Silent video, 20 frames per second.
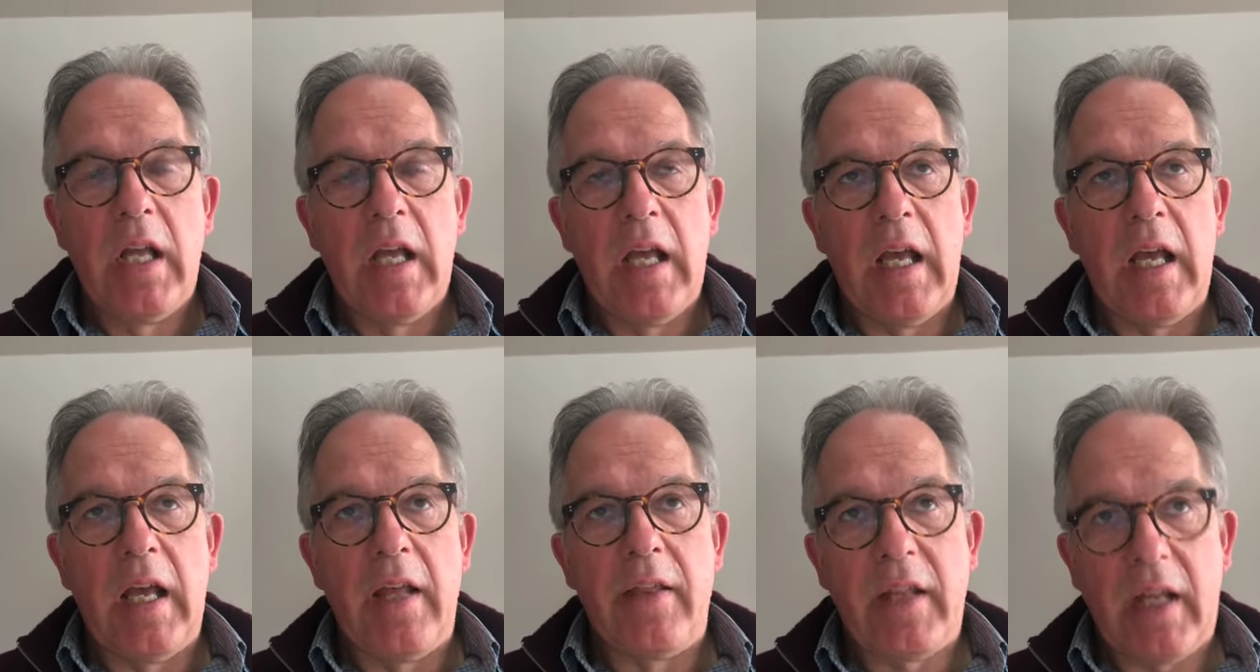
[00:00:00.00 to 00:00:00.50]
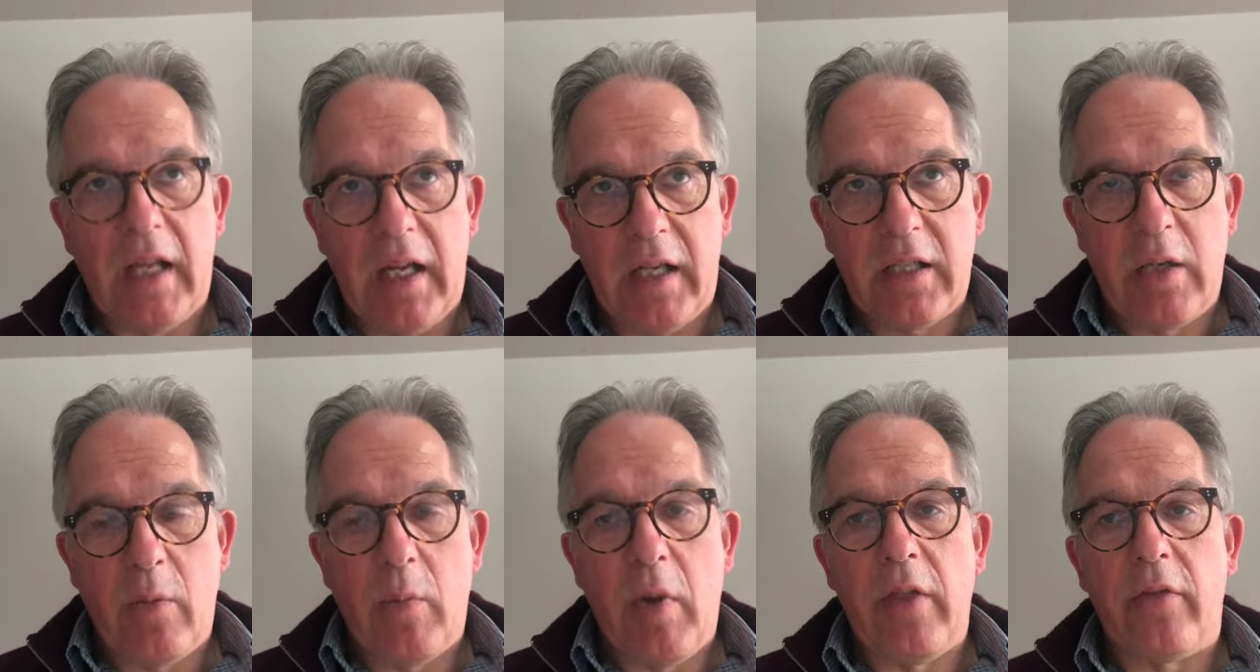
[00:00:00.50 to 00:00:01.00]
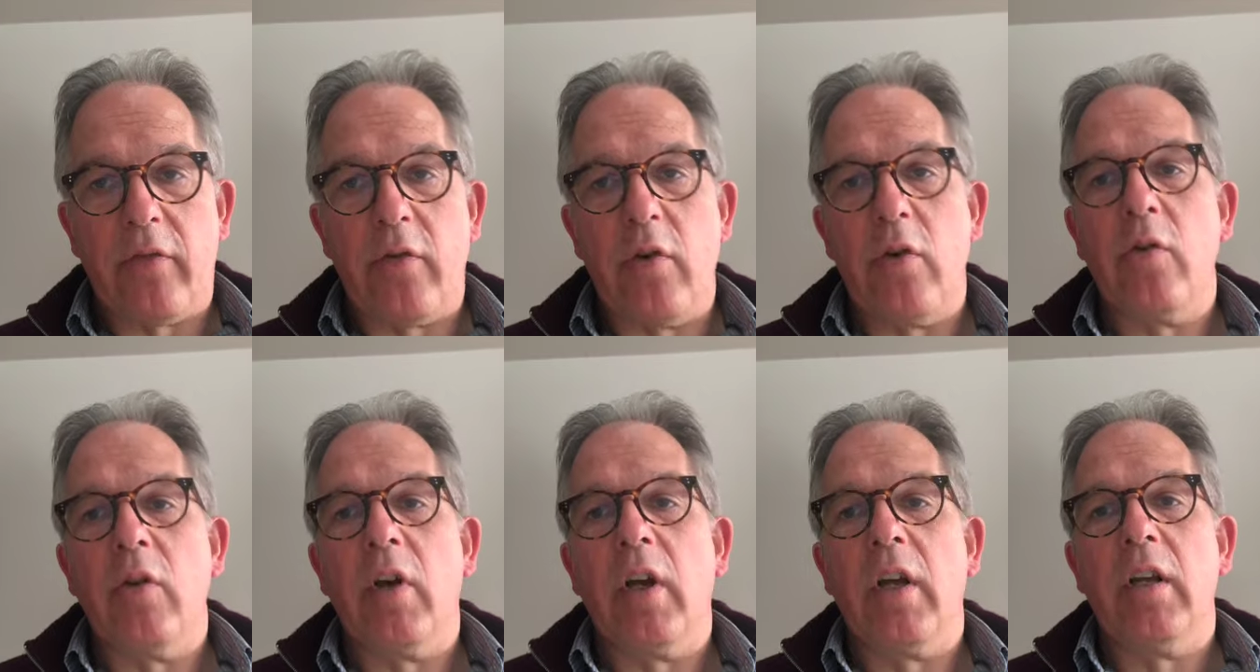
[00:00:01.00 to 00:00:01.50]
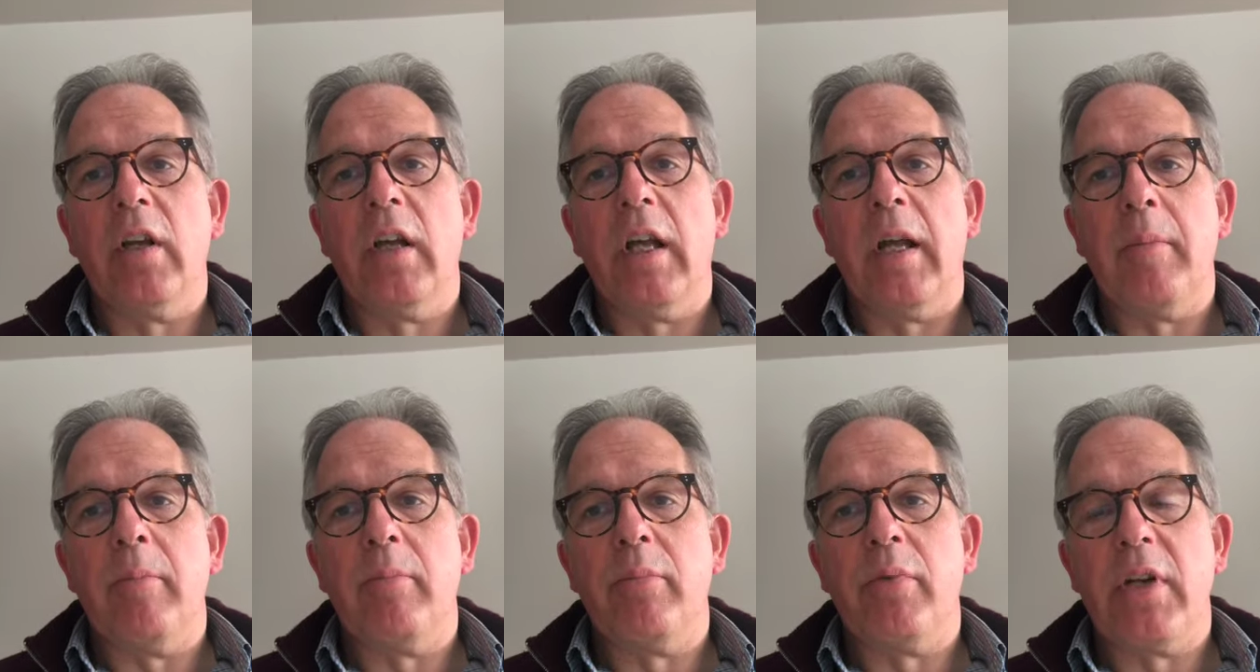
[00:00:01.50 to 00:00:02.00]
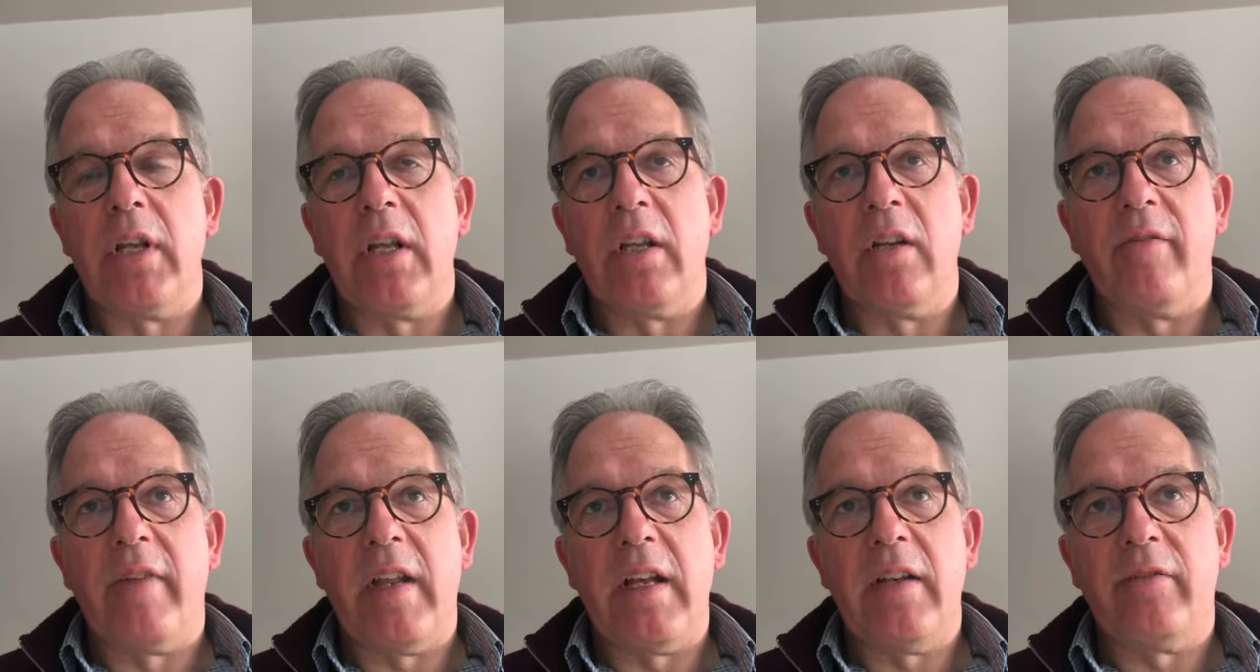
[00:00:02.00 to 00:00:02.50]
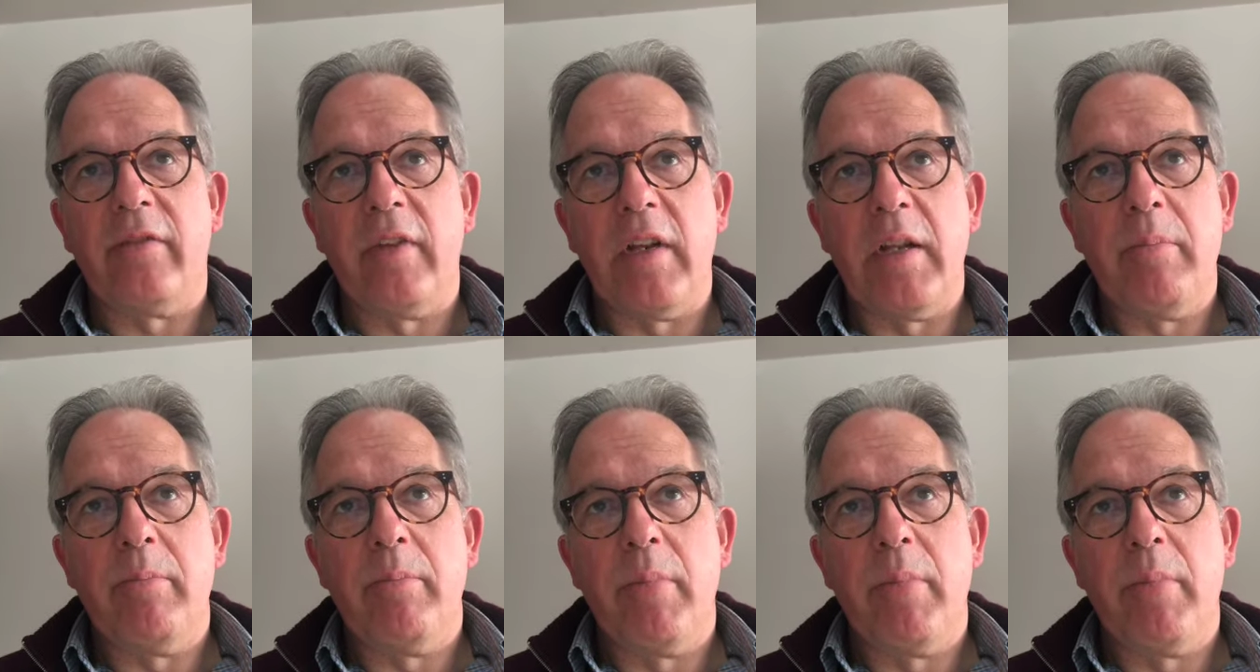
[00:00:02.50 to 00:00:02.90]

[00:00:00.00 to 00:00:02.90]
That actually went through pretty uneventfully,